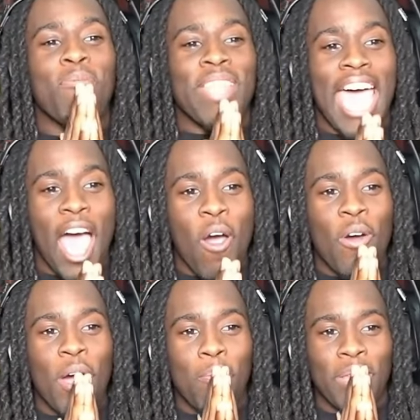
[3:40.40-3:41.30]
now
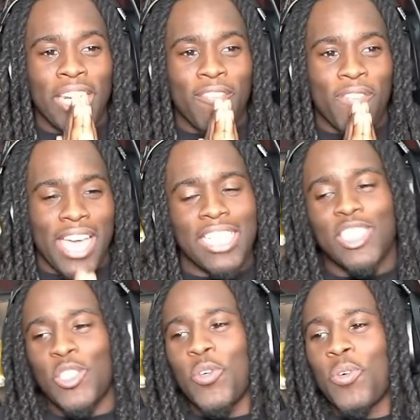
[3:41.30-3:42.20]
completing
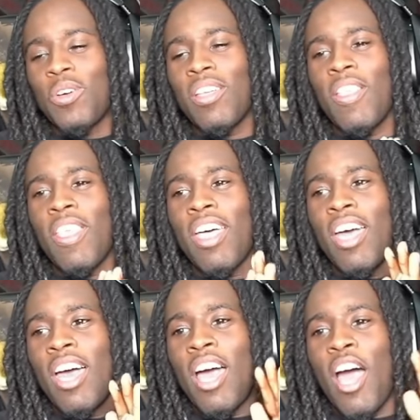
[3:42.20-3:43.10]
phase two
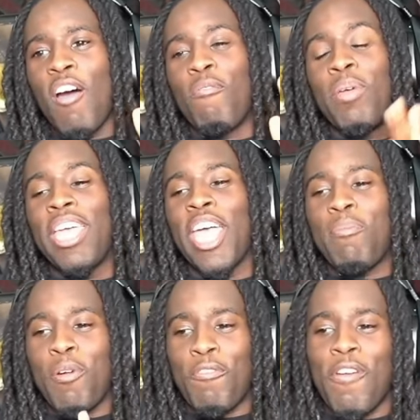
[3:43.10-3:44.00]
of being a
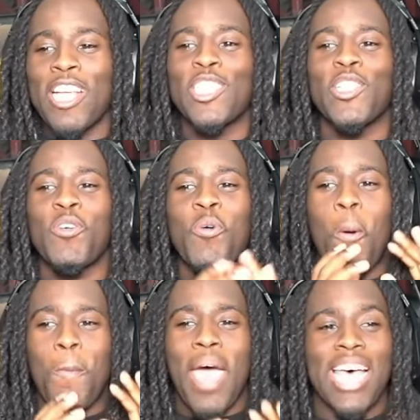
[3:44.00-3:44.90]
professional
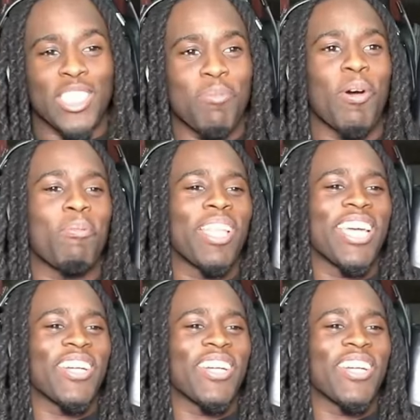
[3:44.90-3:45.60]
basketball player.